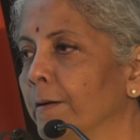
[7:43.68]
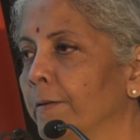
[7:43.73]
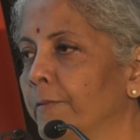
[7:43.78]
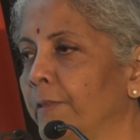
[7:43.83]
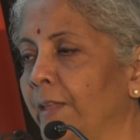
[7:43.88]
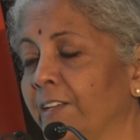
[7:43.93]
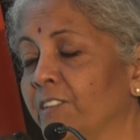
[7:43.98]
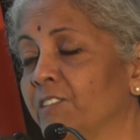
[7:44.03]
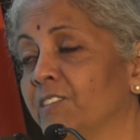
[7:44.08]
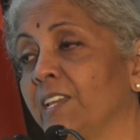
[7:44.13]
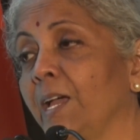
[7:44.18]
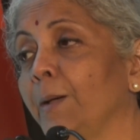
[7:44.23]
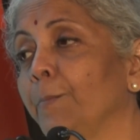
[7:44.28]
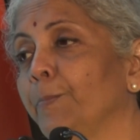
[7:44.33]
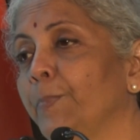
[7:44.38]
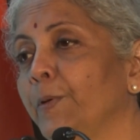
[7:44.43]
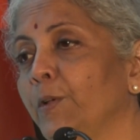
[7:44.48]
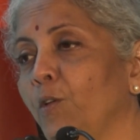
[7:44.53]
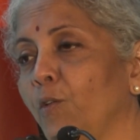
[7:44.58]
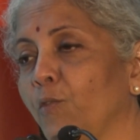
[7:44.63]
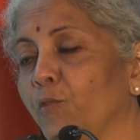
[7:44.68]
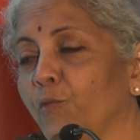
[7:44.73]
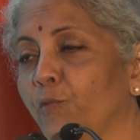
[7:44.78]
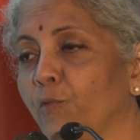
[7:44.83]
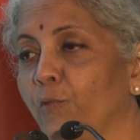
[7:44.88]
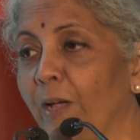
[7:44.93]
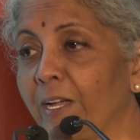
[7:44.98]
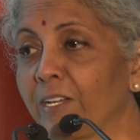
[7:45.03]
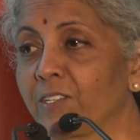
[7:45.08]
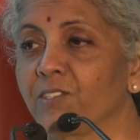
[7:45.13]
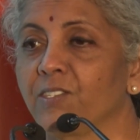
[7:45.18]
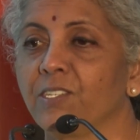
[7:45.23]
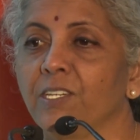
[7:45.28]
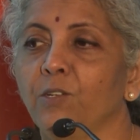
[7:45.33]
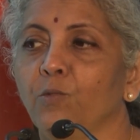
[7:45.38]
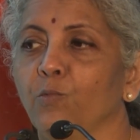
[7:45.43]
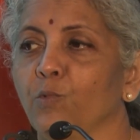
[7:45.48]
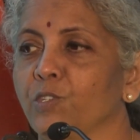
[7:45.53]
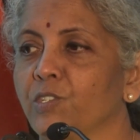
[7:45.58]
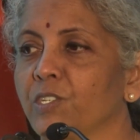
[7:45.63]
The example of
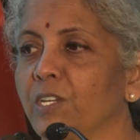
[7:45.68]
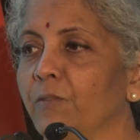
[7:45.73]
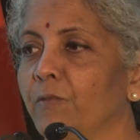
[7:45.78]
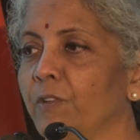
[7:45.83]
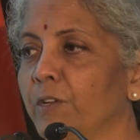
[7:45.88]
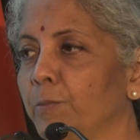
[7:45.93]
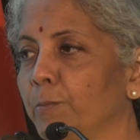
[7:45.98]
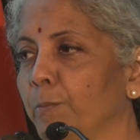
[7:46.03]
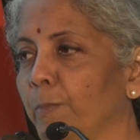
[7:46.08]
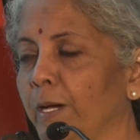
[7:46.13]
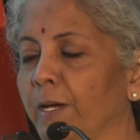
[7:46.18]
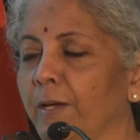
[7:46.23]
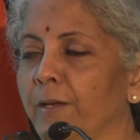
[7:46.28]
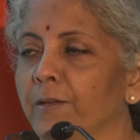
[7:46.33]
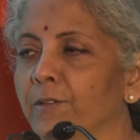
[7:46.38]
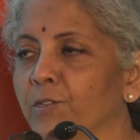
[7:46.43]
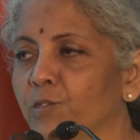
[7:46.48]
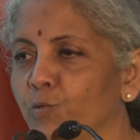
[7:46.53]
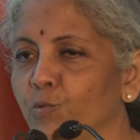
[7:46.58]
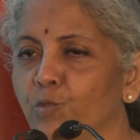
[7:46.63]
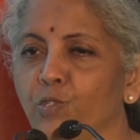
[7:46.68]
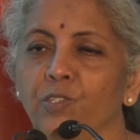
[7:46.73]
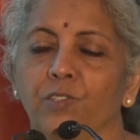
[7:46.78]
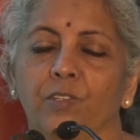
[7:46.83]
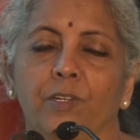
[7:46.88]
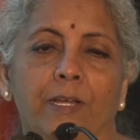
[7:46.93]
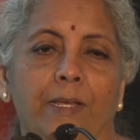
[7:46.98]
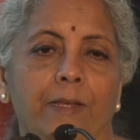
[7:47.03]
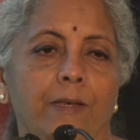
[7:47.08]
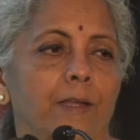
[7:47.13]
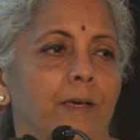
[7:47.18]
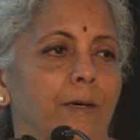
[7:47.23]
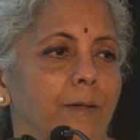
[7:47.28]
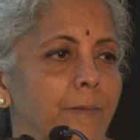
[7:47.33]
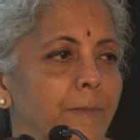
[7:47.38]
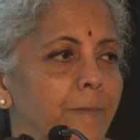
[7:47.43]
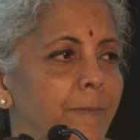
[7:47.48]
vaccine was given by Suchitra Ella.